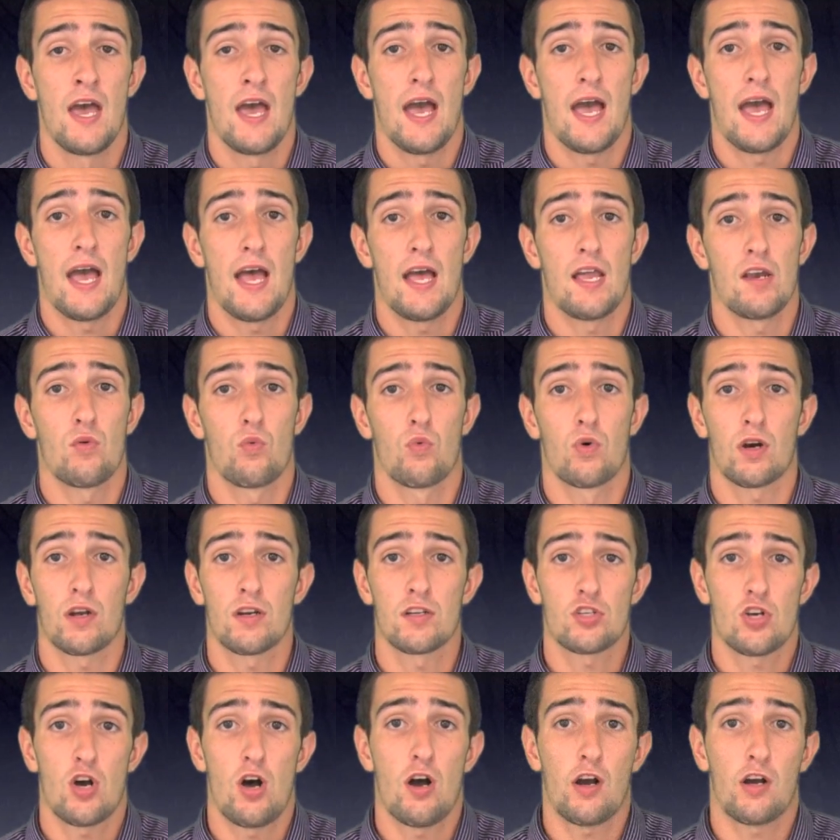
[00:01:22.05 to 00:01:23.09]
And we're going
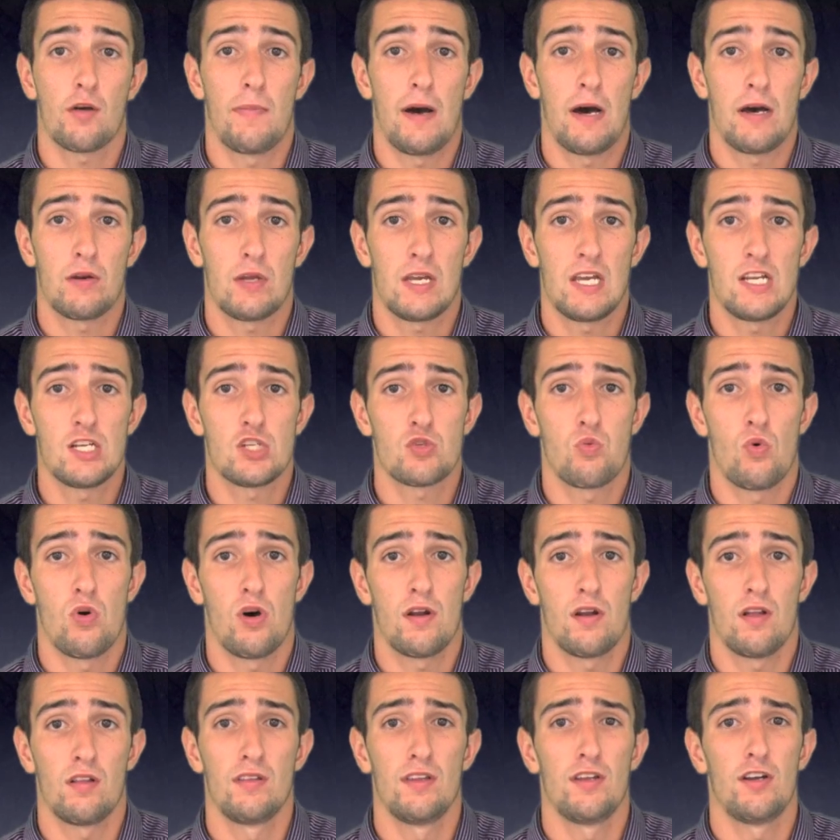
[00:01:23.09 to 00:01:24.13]
to talk about each one
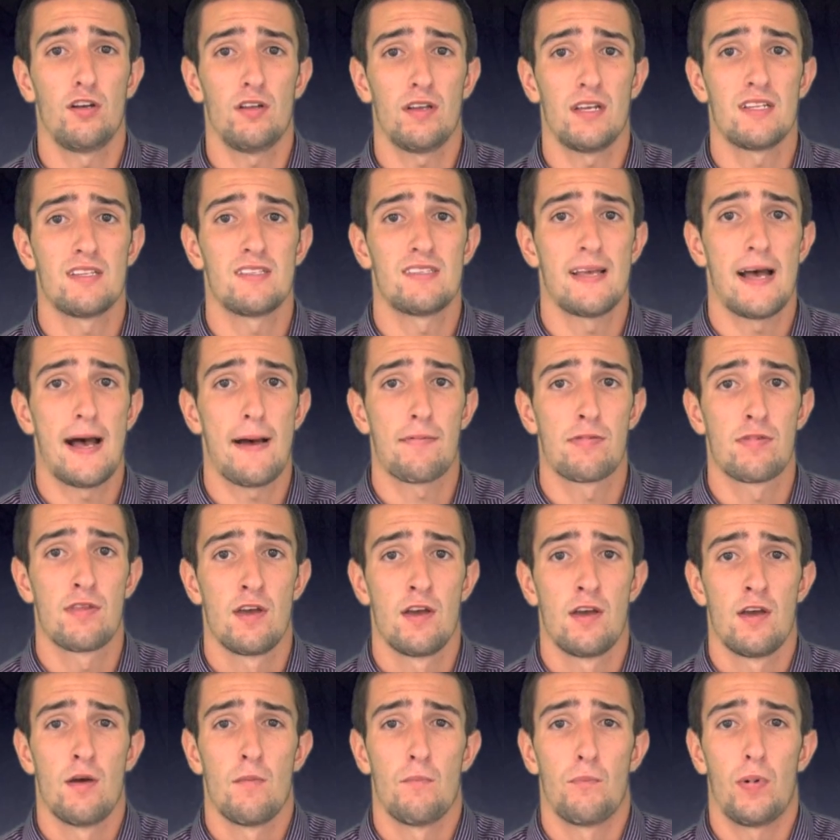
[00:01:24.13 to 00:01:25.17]
a little in depth,
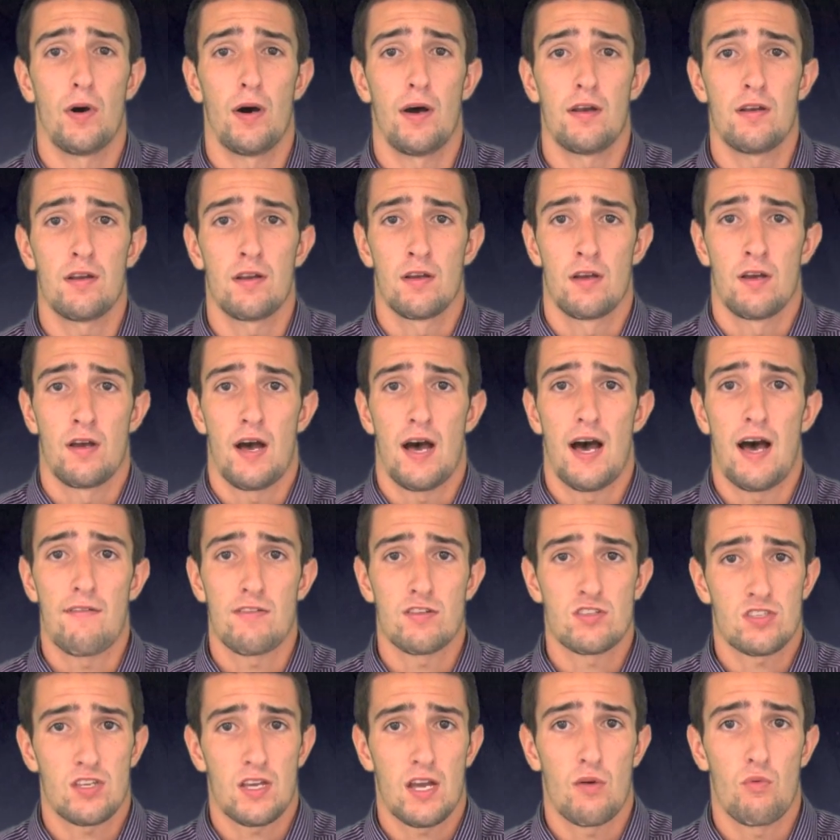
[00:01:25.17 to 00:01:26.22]
but
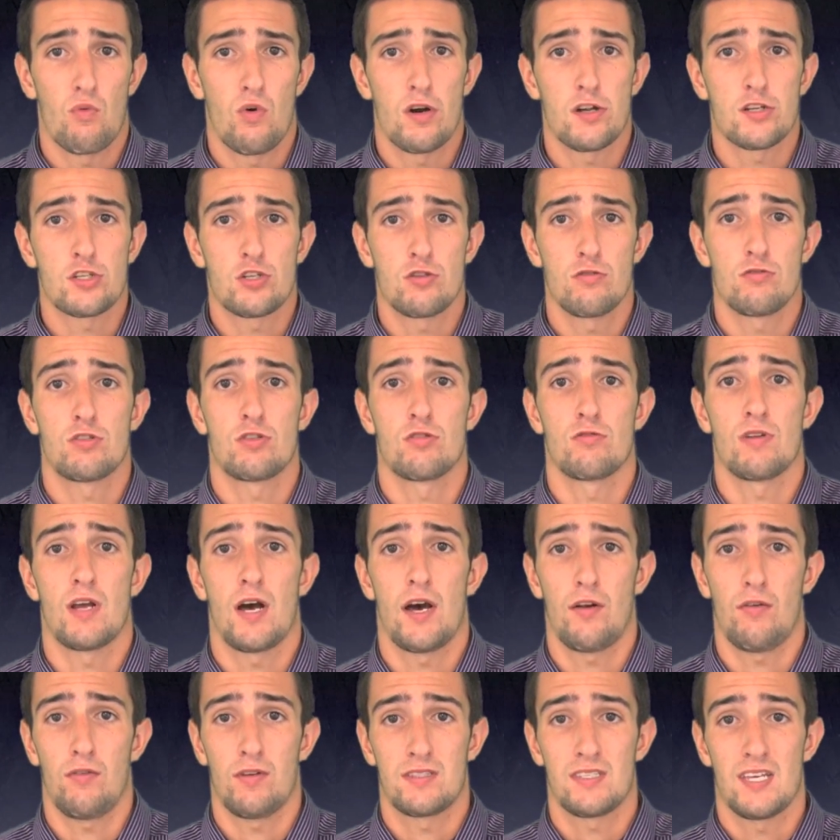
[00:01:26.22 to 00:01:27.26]
obviously I want you to
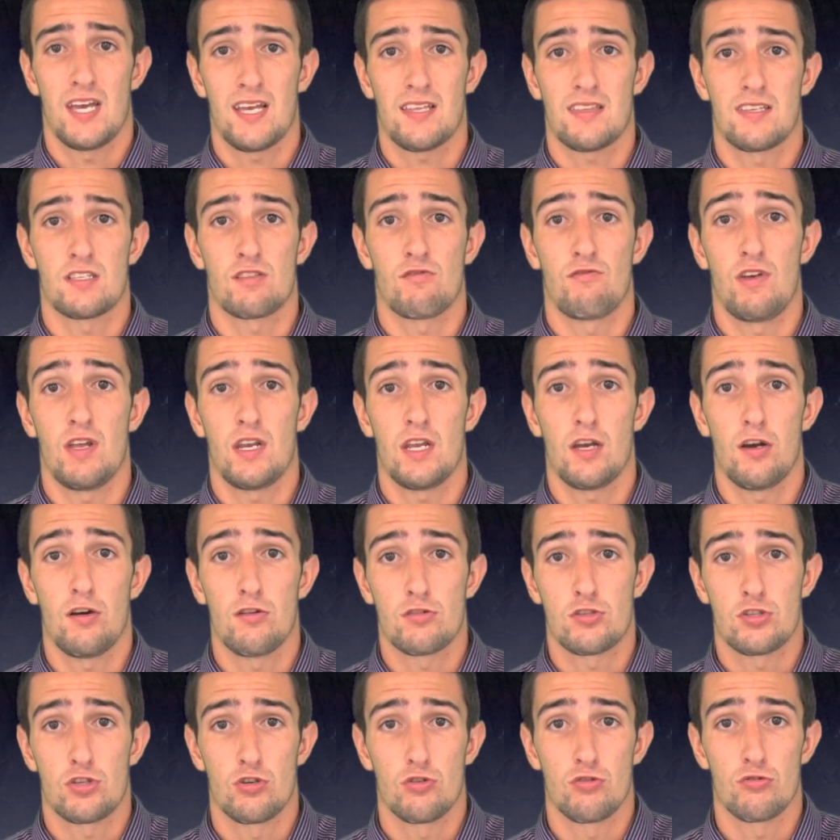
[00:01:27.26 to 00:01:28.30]
not only take this video
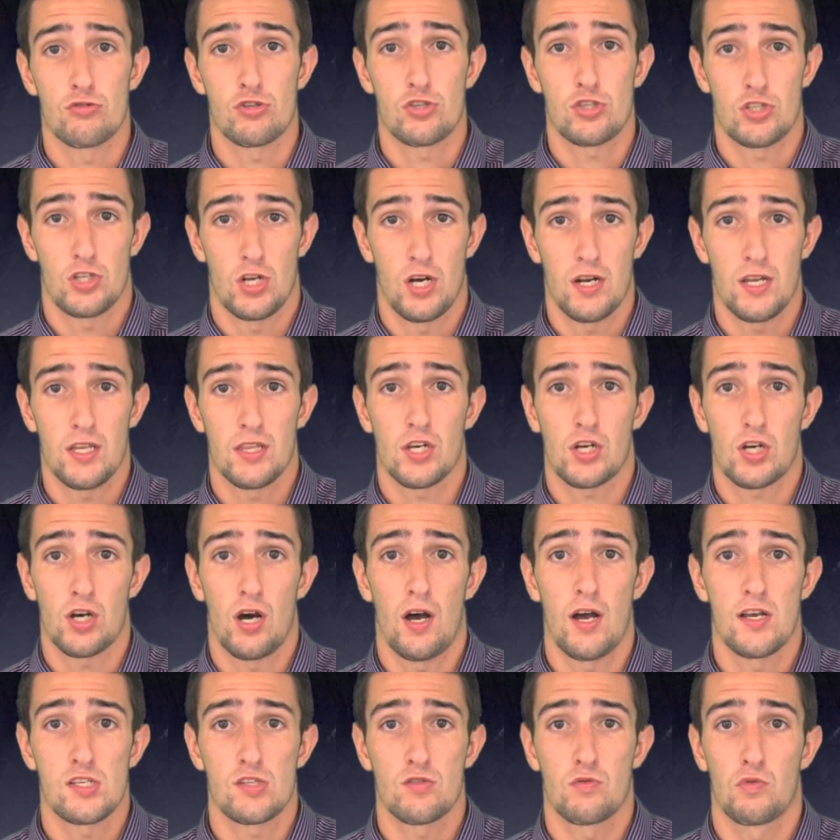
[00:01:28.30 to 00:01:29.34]
to study the
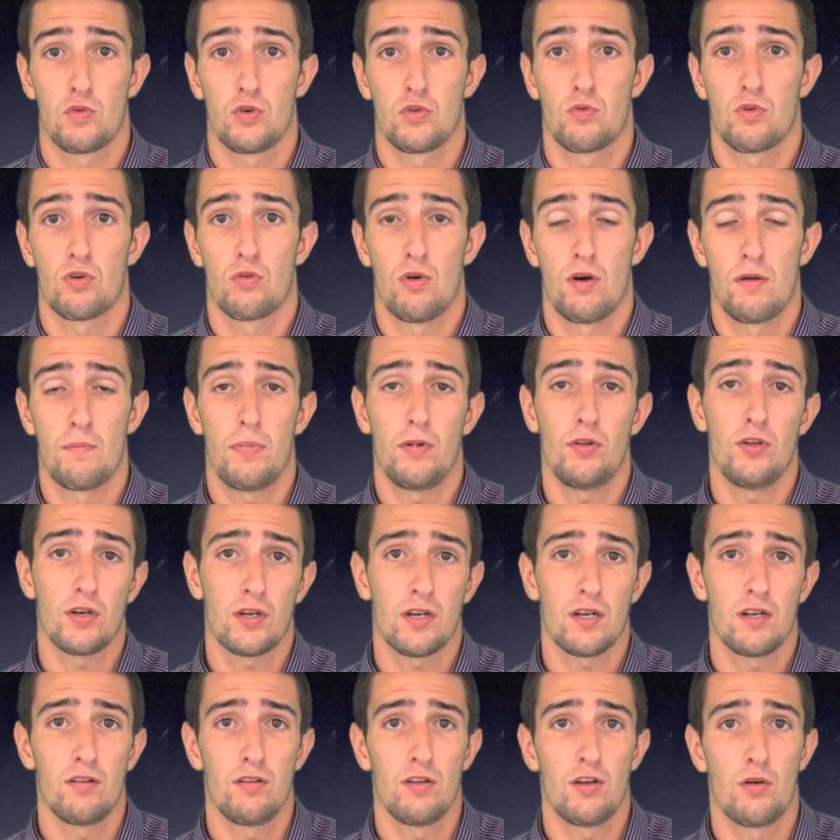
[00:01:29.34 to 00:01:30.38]
cause of World War I, but look
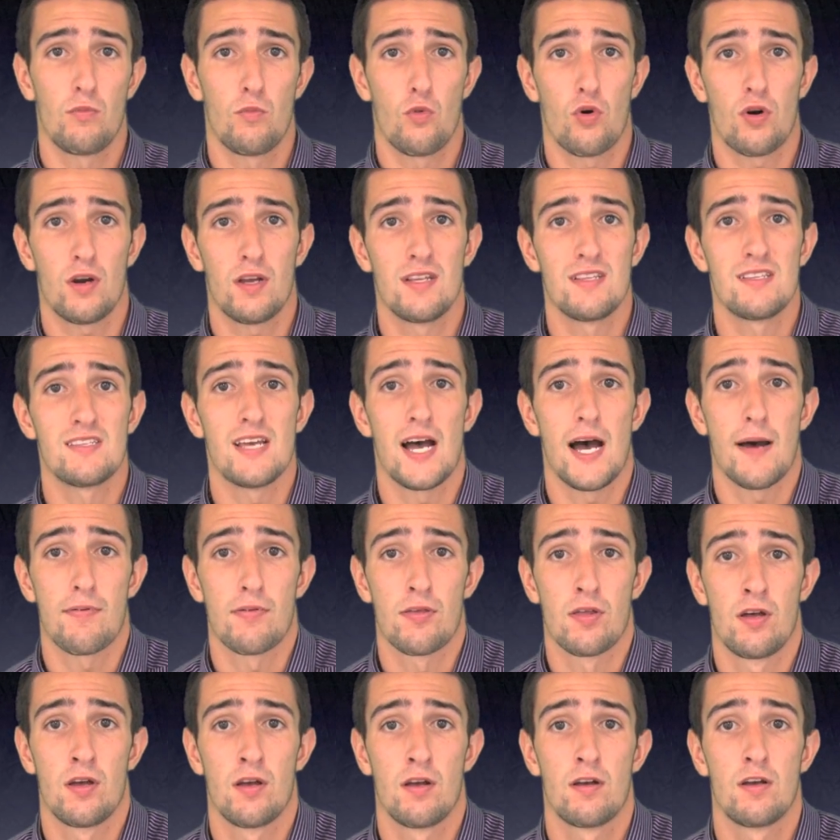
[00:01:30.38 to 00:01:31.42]
in a little more in depth.
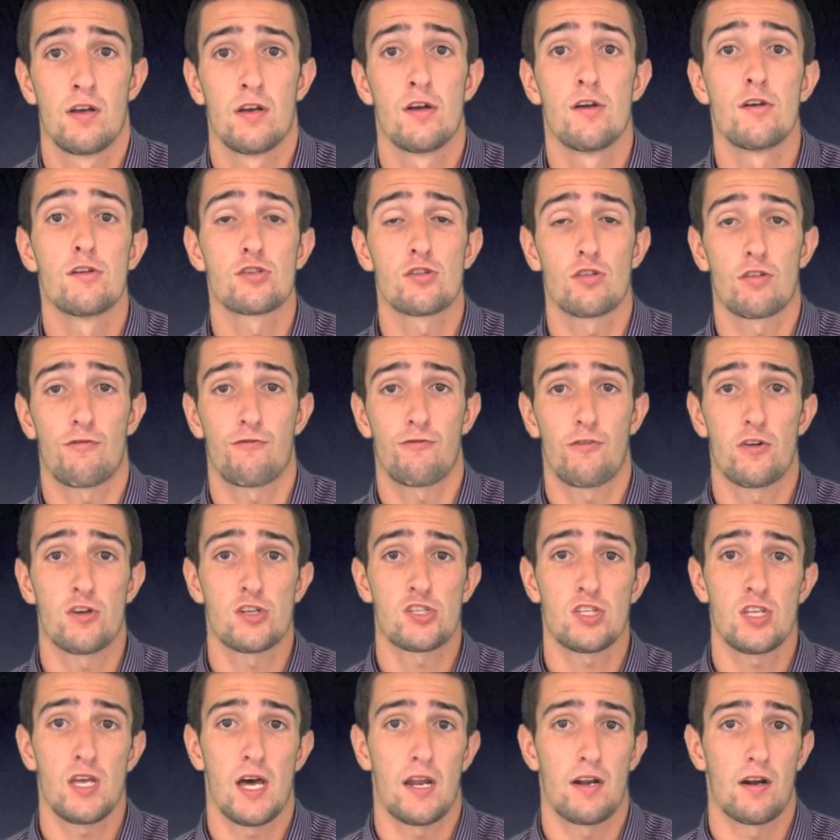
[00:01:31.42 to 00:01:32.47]
So the
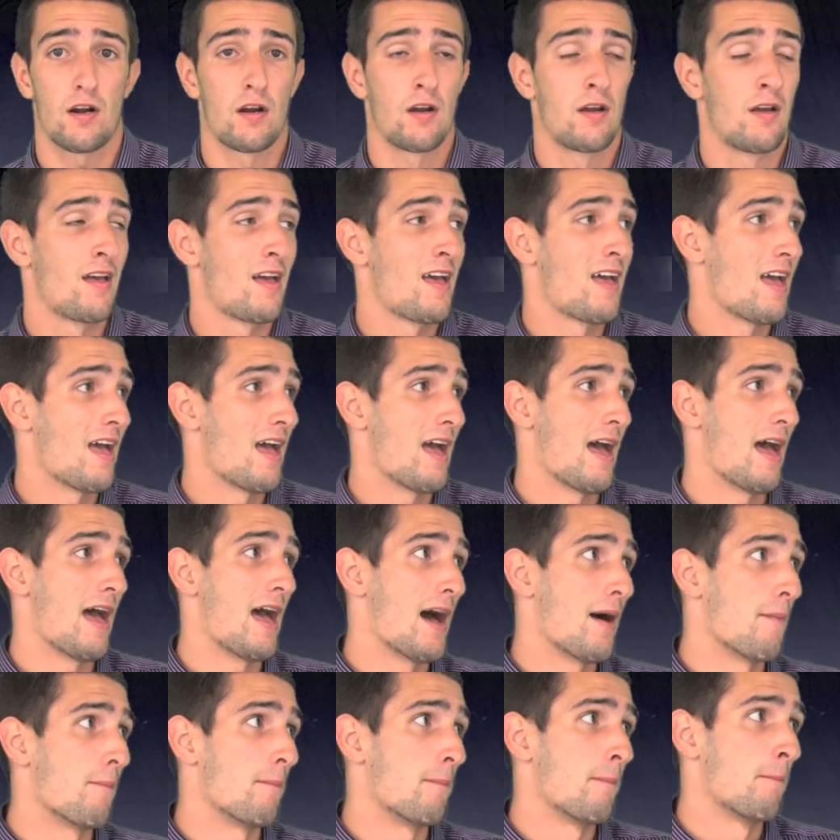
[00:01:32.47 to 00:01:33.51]
first letter, M.